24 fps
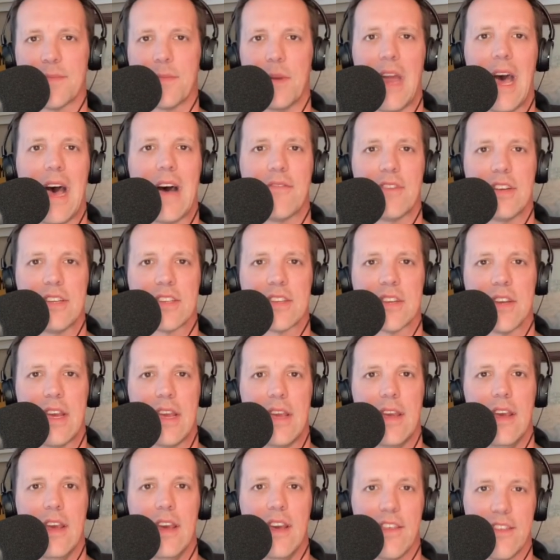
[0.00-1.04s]
But
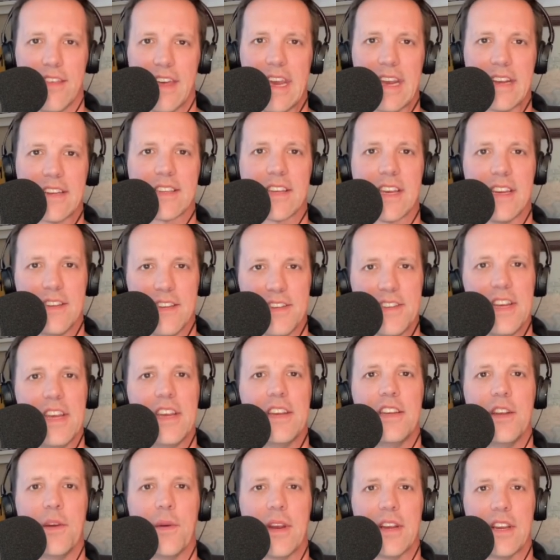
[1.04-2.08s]
obviously, things
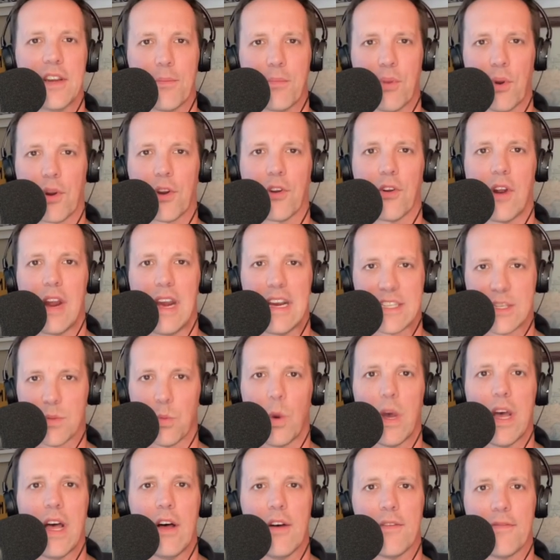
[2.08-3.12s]
continuing to progress
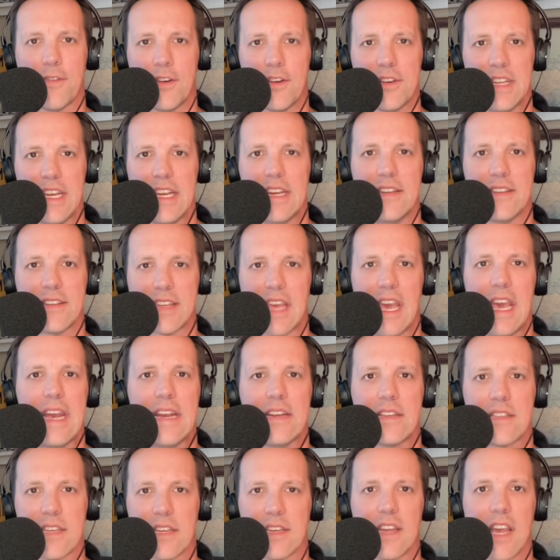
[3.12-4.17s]
well for Dennis
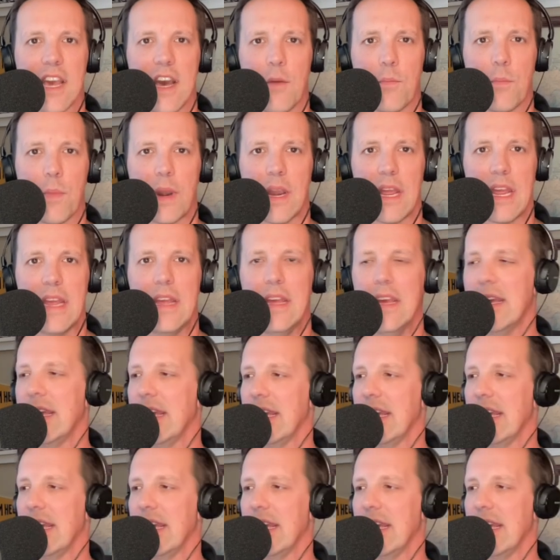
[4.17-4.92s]
Gates and company.